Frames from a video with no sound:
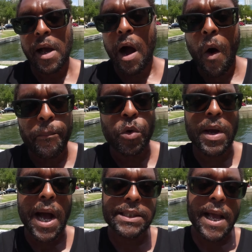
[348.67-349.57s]
I hope you
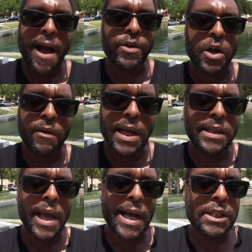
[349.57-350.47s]
guys are having a
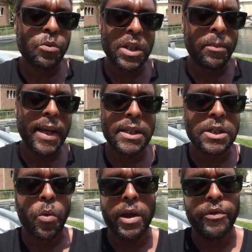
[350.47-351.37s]
great day. I just wanted to make
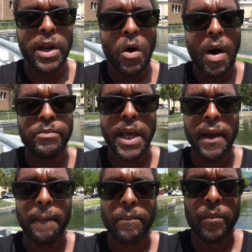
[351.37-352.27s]
this quick video update.